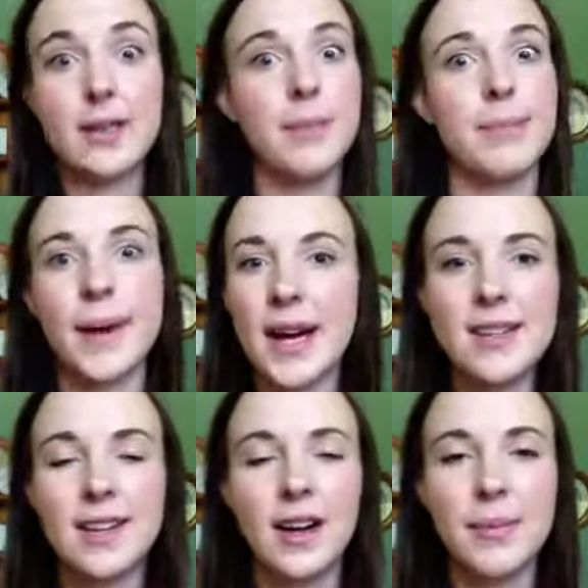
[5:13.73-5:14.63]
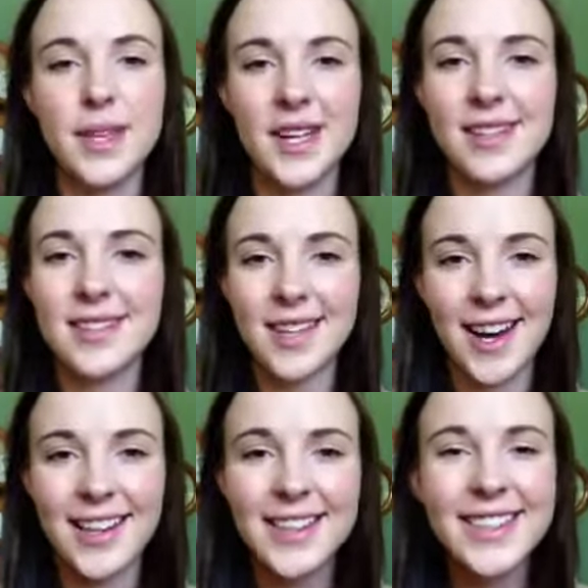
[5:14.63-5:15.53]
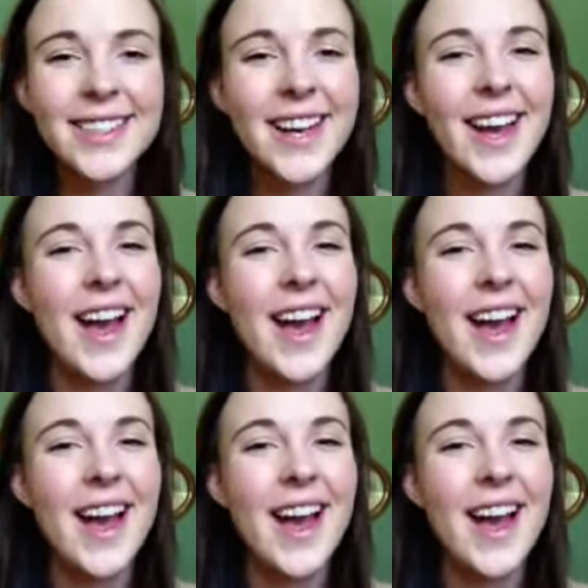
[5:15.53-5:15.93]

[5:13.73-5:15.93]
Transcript: It's about time that I started.